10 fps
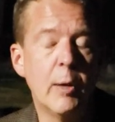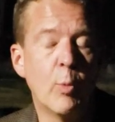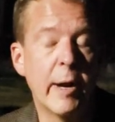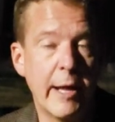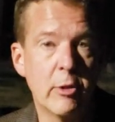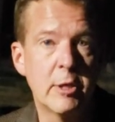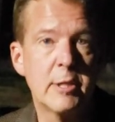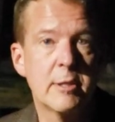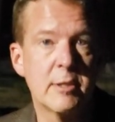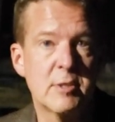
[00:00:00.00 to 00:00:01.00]
when I
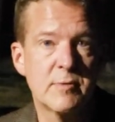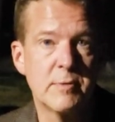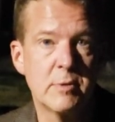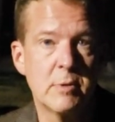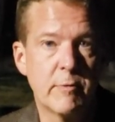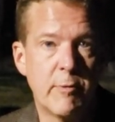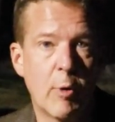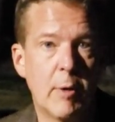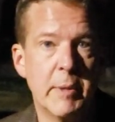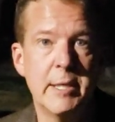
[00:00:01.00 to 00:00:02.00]
looked at this
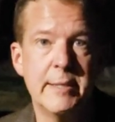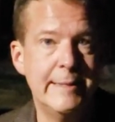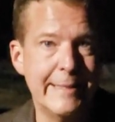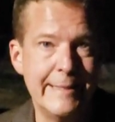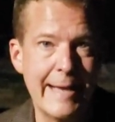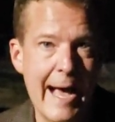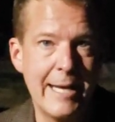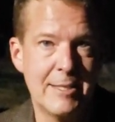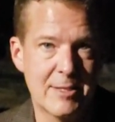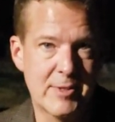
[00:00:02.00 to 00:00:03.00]
form, it did not
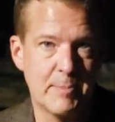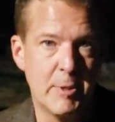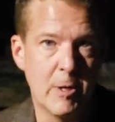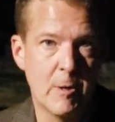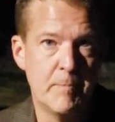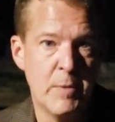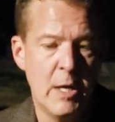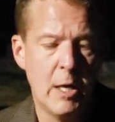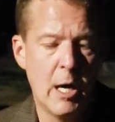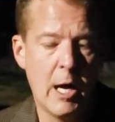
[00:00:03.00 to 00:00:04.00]
disappear.
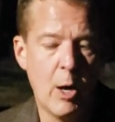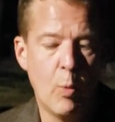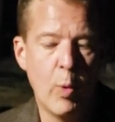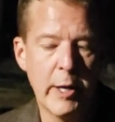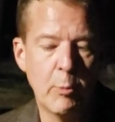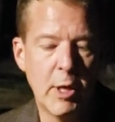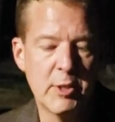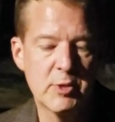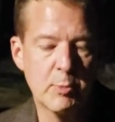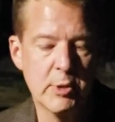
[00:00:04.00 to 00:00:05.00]
Uh, what it
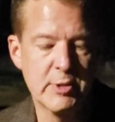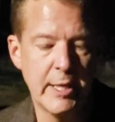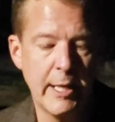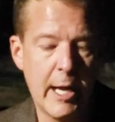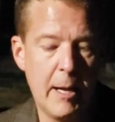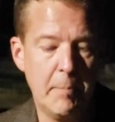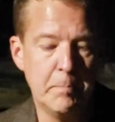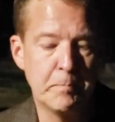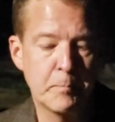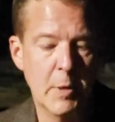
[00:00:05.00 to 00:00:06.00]
was was a um,
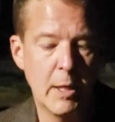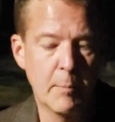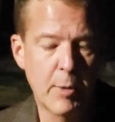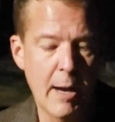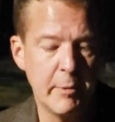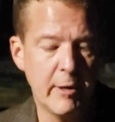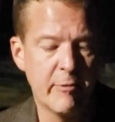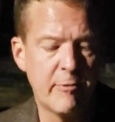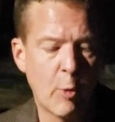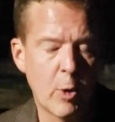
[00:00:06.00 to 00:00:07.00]
probably a
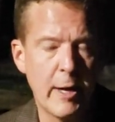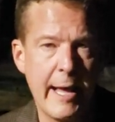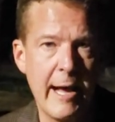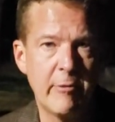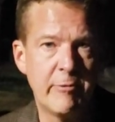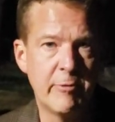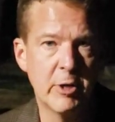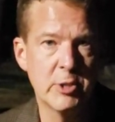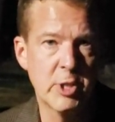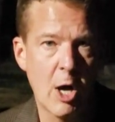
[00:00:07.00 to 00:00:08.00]
four and a half
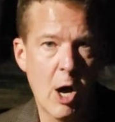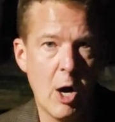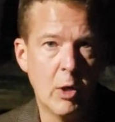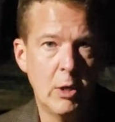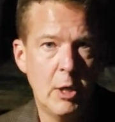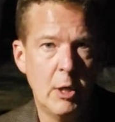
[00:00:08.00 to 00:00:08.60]
foot tall.